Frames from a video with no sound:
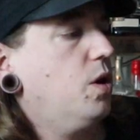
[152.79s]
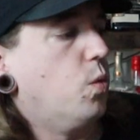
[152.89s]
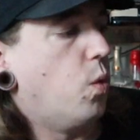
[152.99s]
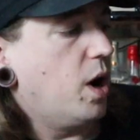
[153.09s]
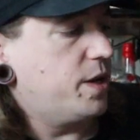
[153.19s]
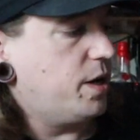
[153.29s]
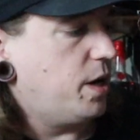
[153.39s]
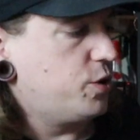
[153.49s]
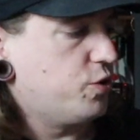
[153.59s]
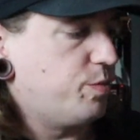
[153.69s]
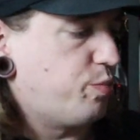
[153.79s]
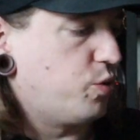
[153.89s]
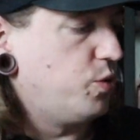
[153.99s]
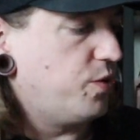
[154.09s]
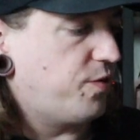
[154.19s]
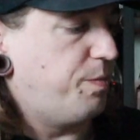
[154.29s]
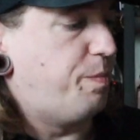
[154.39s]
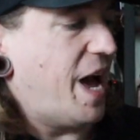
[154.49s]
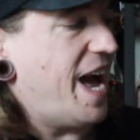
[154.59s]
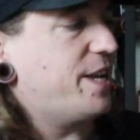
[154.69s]
100 proof
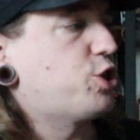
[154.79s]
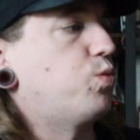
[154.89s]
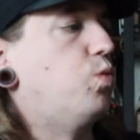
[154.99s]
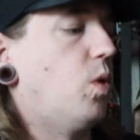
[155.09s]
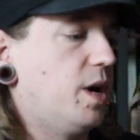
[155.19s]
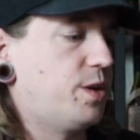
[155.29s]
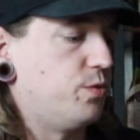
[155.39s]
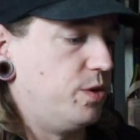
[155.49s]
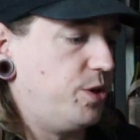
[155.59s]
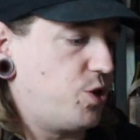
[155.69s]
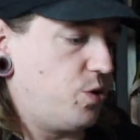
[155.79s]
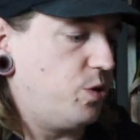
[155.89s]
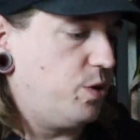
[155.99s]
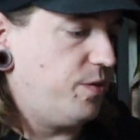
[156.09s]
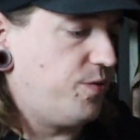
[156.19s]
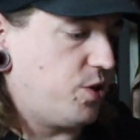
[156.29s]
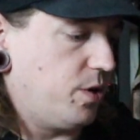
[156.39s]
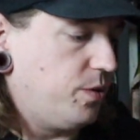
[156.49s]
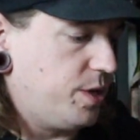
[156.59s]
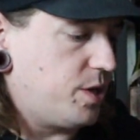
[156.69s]
batch 1 reserve,
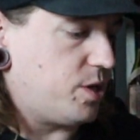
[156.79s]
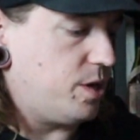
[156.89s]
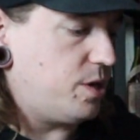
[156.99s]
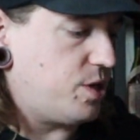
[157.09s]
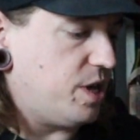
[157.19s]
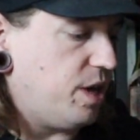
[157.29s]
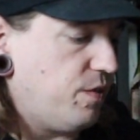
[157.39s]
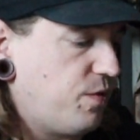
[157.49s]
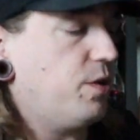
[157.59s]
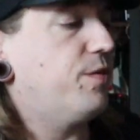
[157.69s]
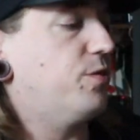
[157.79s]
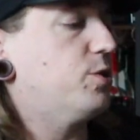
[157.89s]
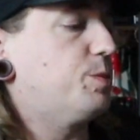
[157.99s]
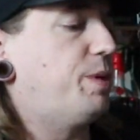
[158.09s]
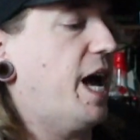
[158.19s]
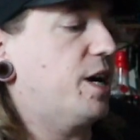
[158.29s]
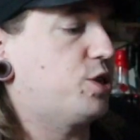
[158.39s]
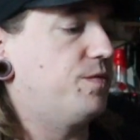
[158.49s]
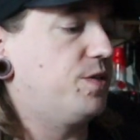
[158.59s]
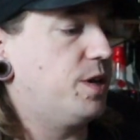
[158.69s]
so this is the very first
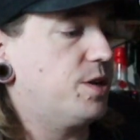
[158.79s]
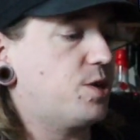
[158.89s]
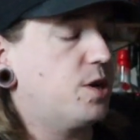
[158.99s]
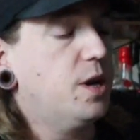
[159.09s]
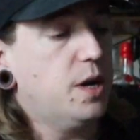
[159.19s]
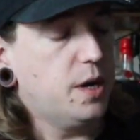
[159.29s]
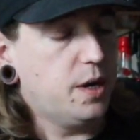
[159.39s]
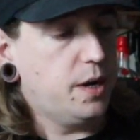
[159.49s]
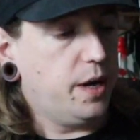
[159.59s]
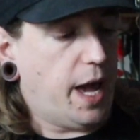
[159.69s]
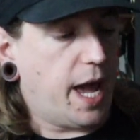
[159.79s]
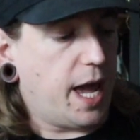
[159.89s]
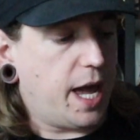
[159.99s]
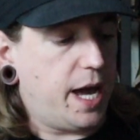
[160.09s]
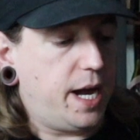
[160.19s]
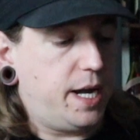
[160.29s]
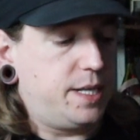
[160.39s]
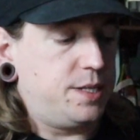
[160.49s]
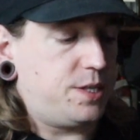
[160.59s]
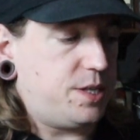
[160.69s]
batch of this,
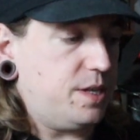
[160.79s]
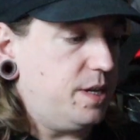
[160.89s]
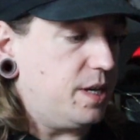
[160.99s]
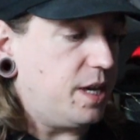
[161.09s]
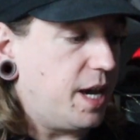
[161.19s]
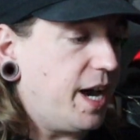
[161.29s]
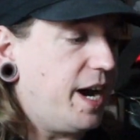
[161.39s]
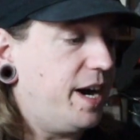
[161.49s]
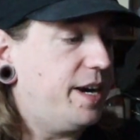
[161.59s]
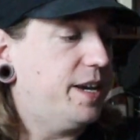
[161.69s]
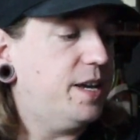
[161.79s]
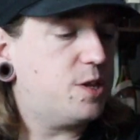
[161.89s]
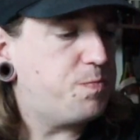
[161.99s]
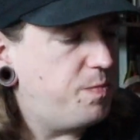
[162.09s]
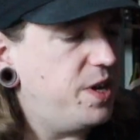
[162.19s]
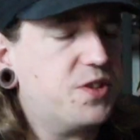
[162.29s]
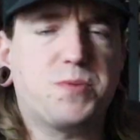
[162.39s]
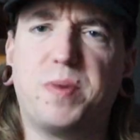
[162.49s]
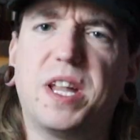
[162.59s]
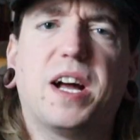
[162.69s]
and yeah, it's
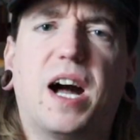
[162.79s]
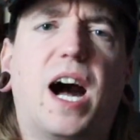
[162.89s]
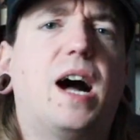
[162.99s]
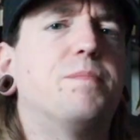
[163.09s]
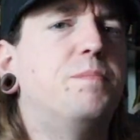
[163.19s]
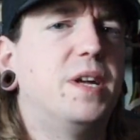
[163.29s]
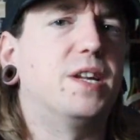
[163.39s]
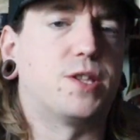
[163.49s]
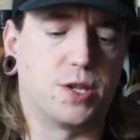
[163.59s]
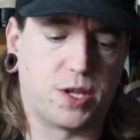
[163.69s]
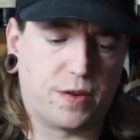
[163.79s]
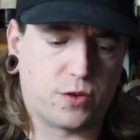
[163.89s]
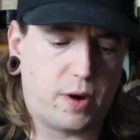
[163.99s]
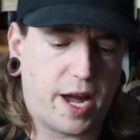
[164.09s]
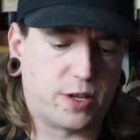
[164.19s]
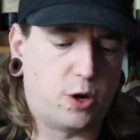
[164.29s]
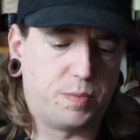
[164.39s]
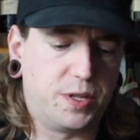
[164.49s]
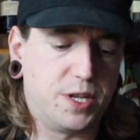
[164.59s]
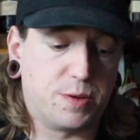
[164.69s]
been a hot minute since I've cracked
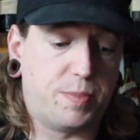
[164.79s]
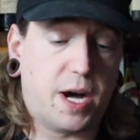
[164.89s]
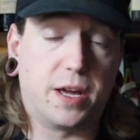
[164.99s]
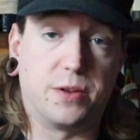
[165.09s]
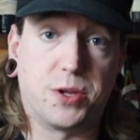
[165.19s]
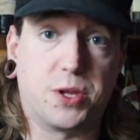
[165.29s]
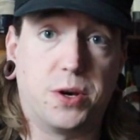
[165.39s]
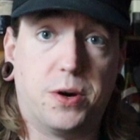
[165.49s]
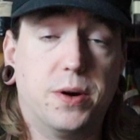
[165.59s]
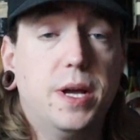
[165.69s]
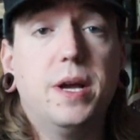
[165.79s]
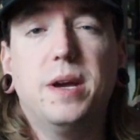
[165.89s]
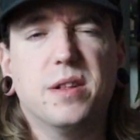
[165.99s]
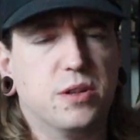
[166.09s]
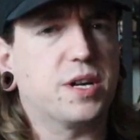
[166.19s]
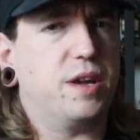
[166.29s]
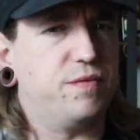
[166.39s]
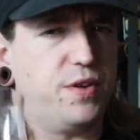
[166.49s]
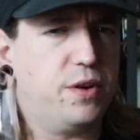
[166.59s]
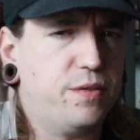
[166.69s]
open this bottle, so looking
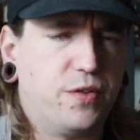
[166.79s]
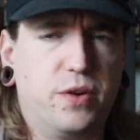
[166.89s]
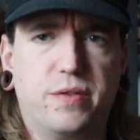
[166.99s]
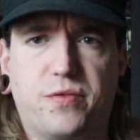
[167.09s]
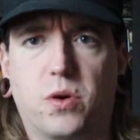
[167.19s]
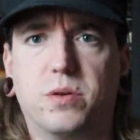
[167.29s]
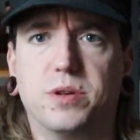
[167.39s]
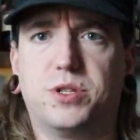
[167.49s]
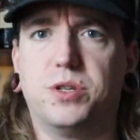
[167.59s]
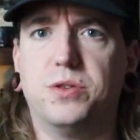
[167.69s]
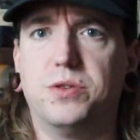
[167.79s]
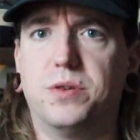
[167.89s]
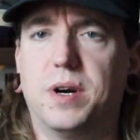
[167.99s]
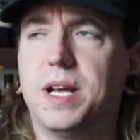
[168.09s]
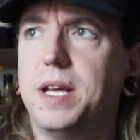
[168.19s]
very forward to